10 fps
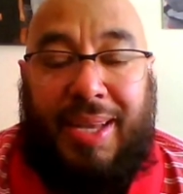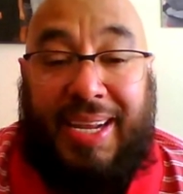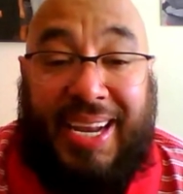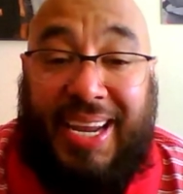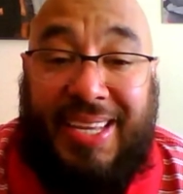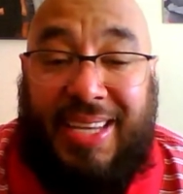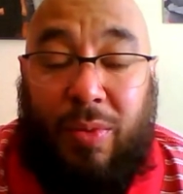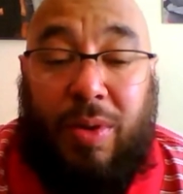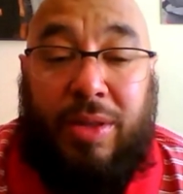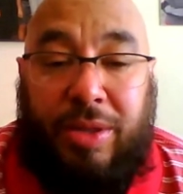I gotta end
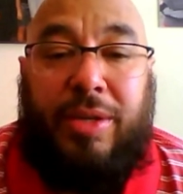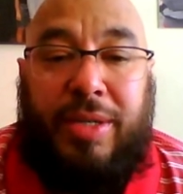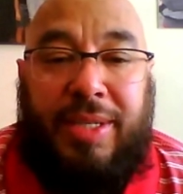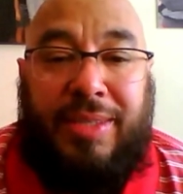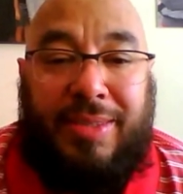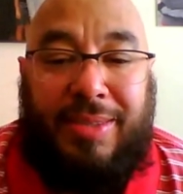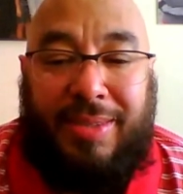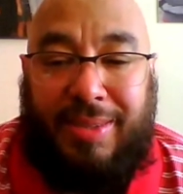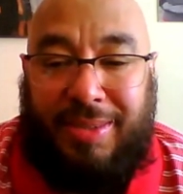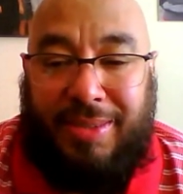at 1:30.
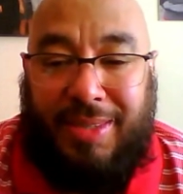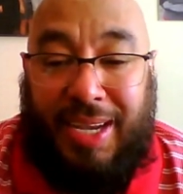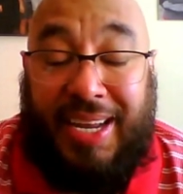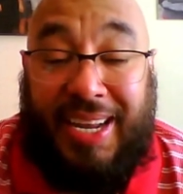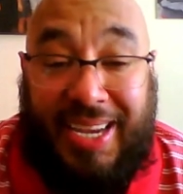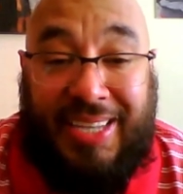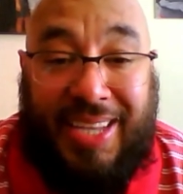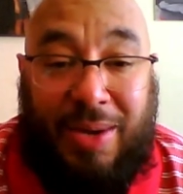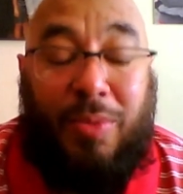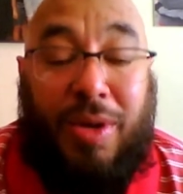I gotta end
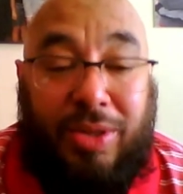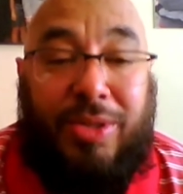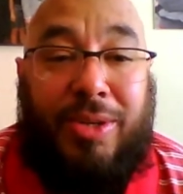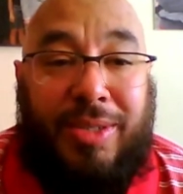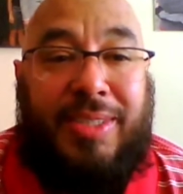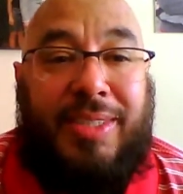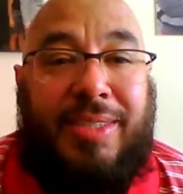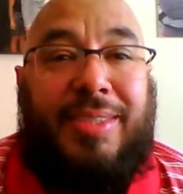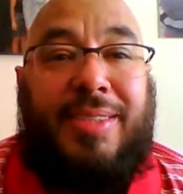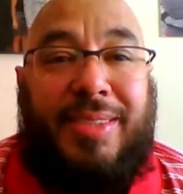at 1:30.
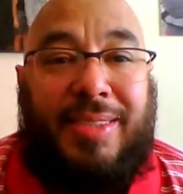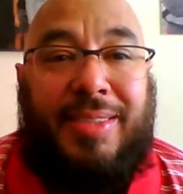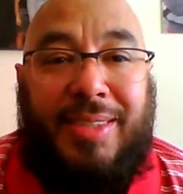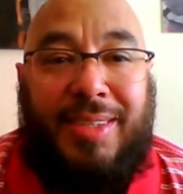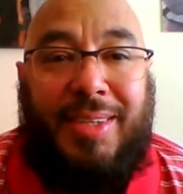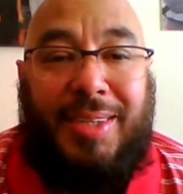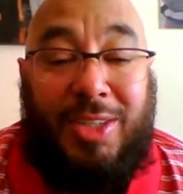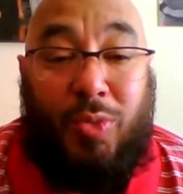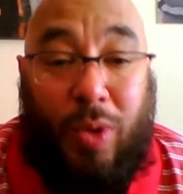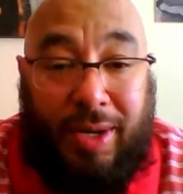
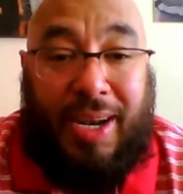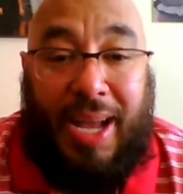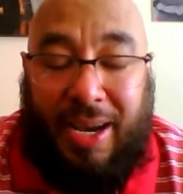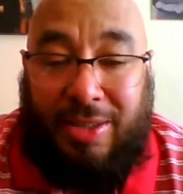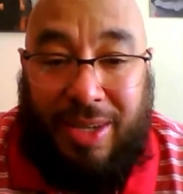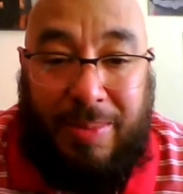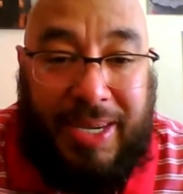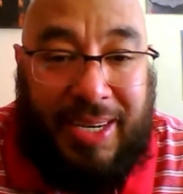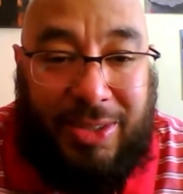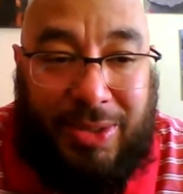It's 1 o'clock. So let
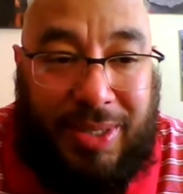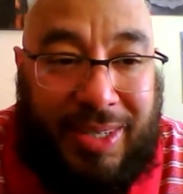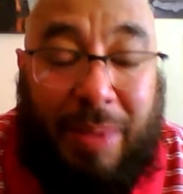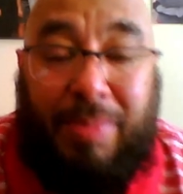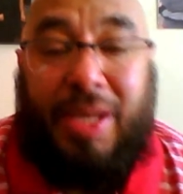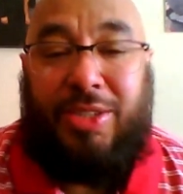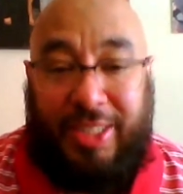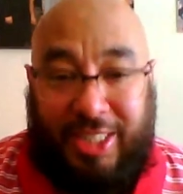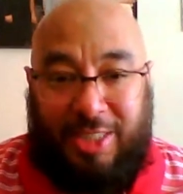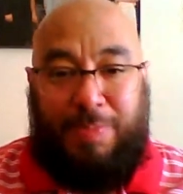me get into it.
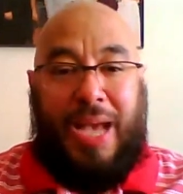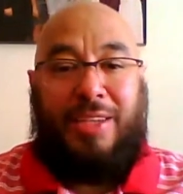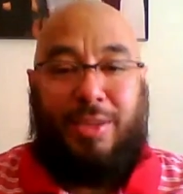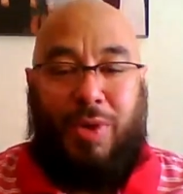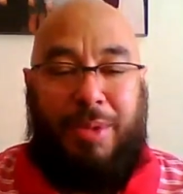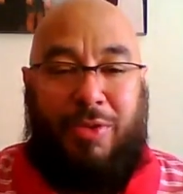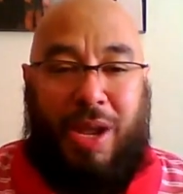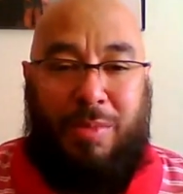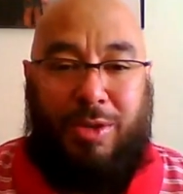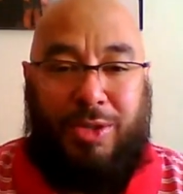Pastor Raymond
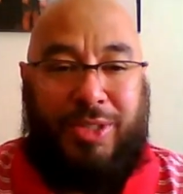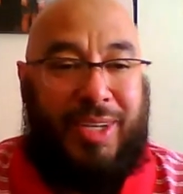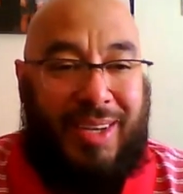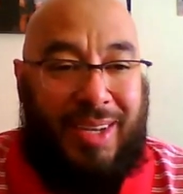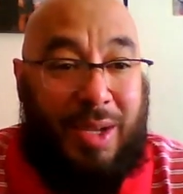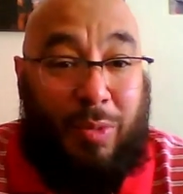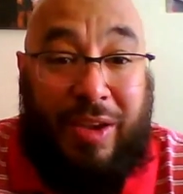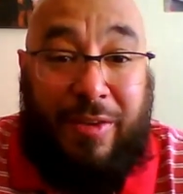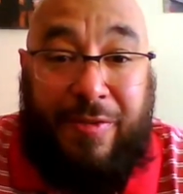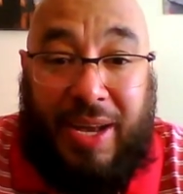Ramos.
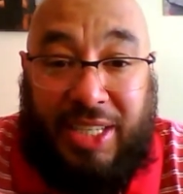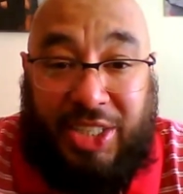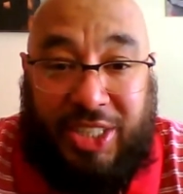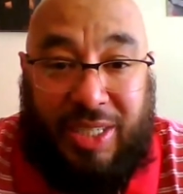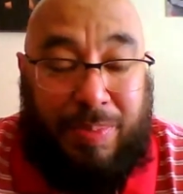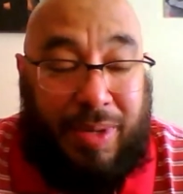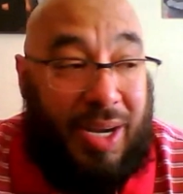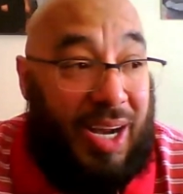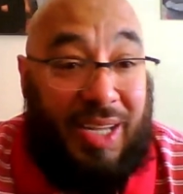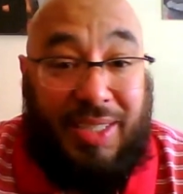We Fellowship
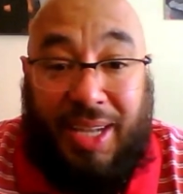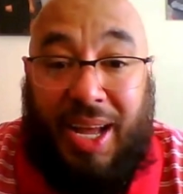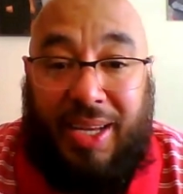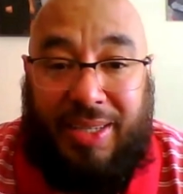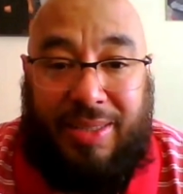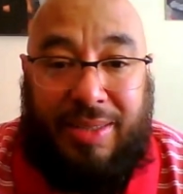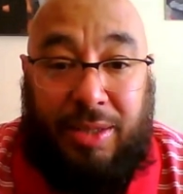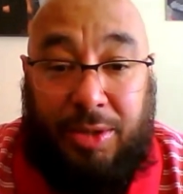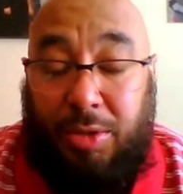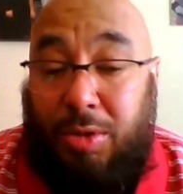Online.
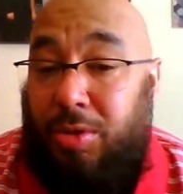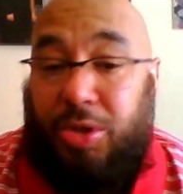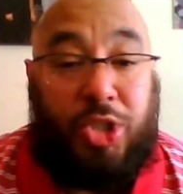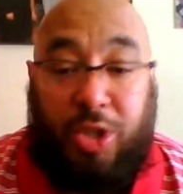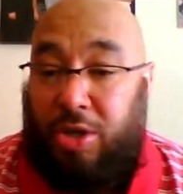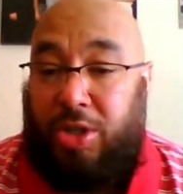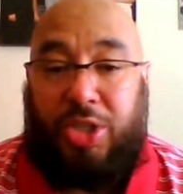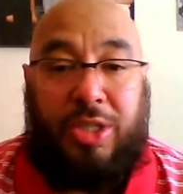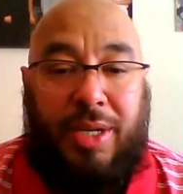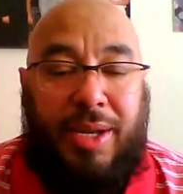New church,
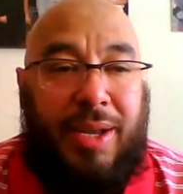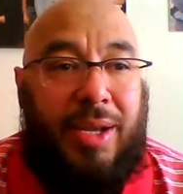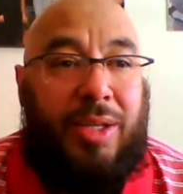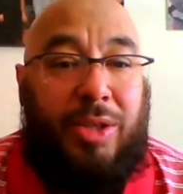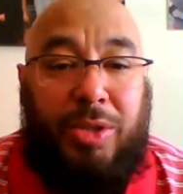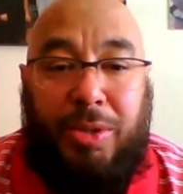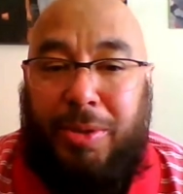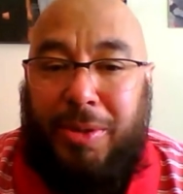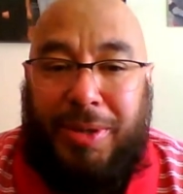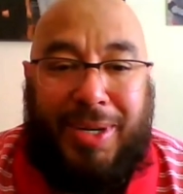
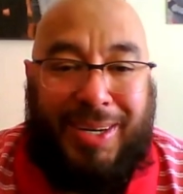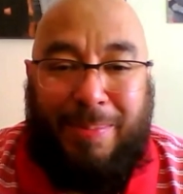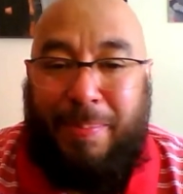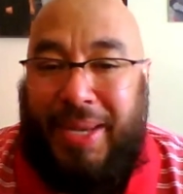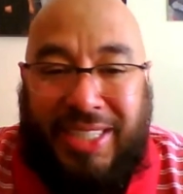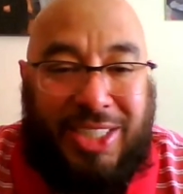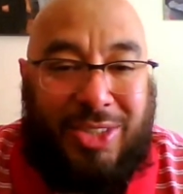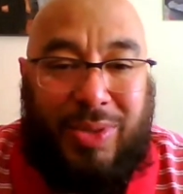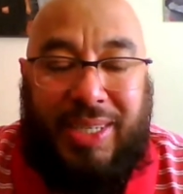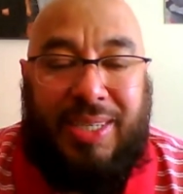new
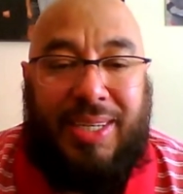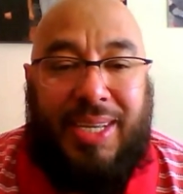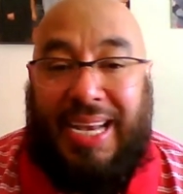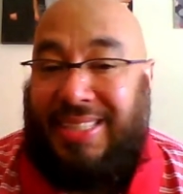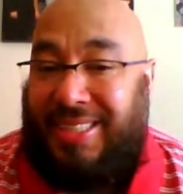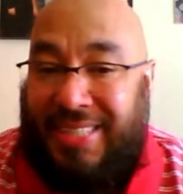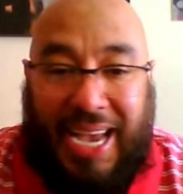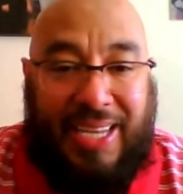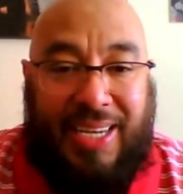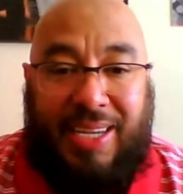ministry,
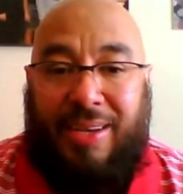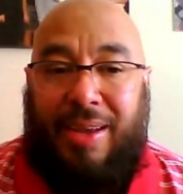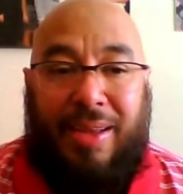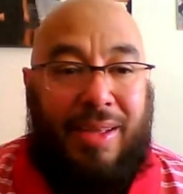exciting.